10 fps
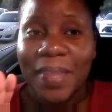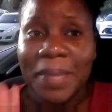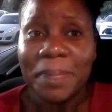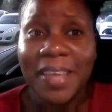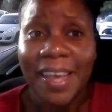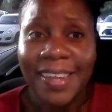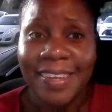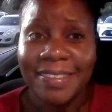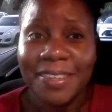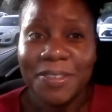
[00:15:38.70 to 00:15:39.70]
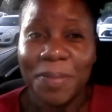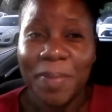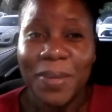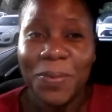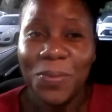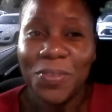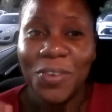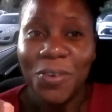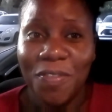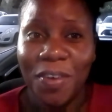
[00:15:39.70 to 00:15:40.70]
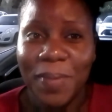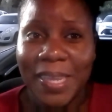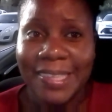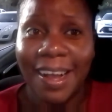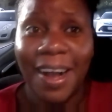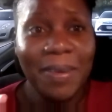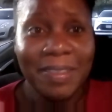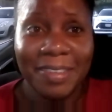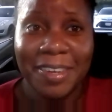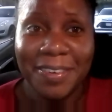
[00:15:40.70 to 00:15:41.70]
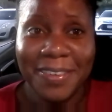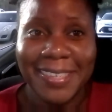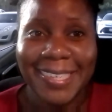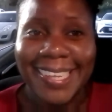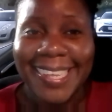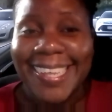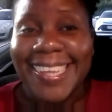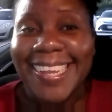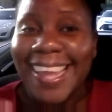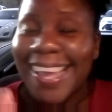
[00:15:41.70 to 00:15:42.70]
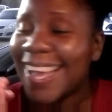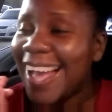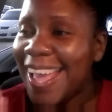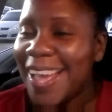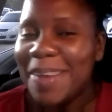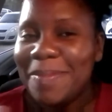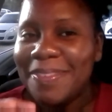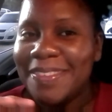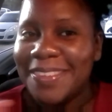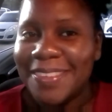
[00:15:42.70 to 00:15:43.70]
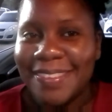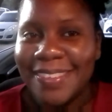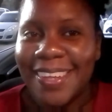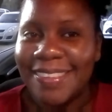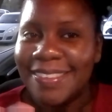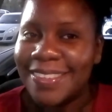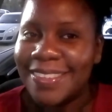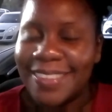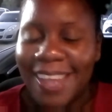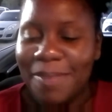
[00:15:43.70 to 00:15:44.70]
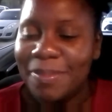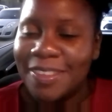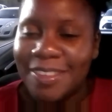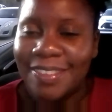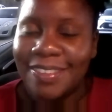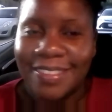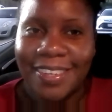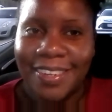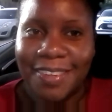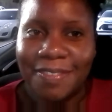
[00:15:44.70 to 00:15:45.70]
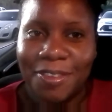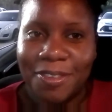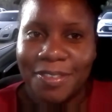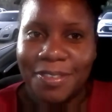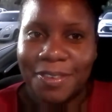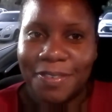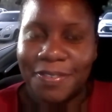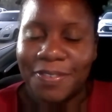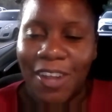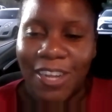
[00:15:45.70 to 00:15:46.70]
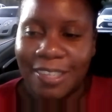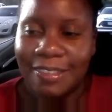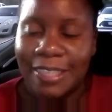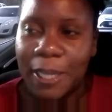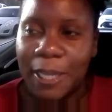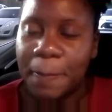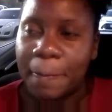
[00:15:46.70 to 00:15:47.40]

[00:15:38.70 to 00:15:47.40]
I can't understand if somebody who's so overweight always around. Like, I am seriously scared of those stuff, honestly.